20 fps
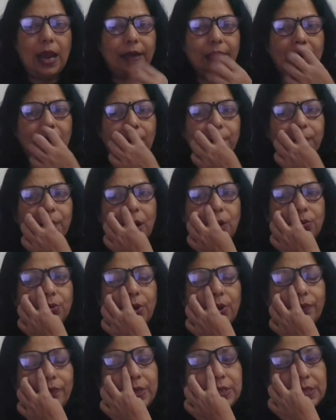And
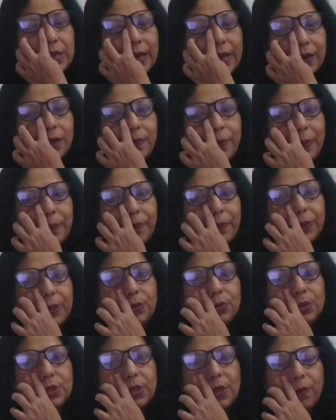amount of recycled paper
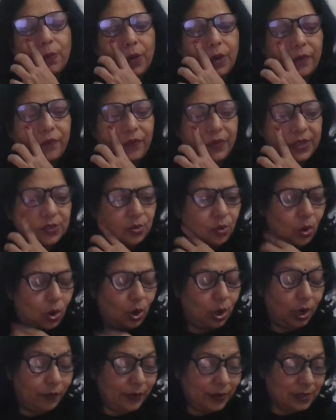used, number of trees. So
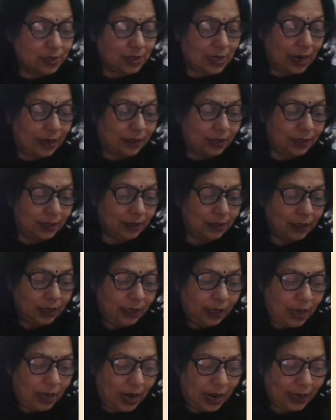all of you started
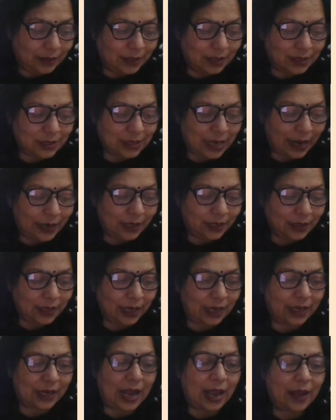understanding
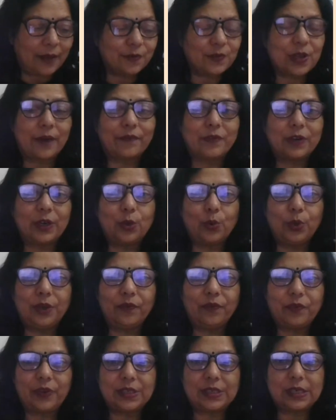the graphs after
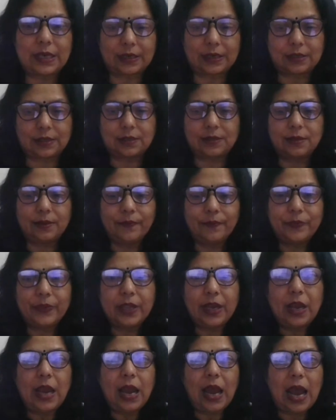doing physics.
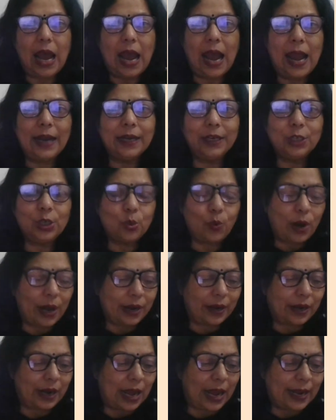And you
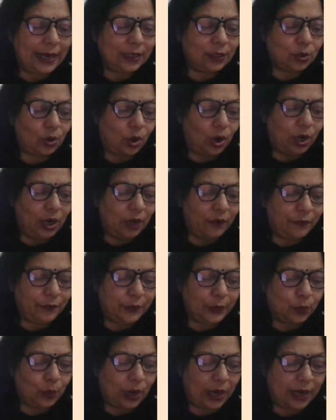are right, all of
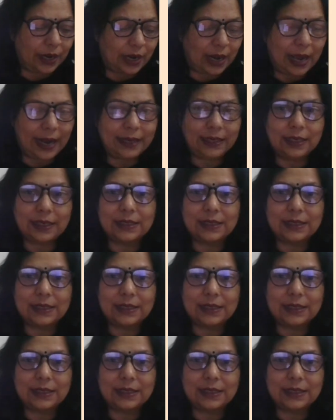you are right.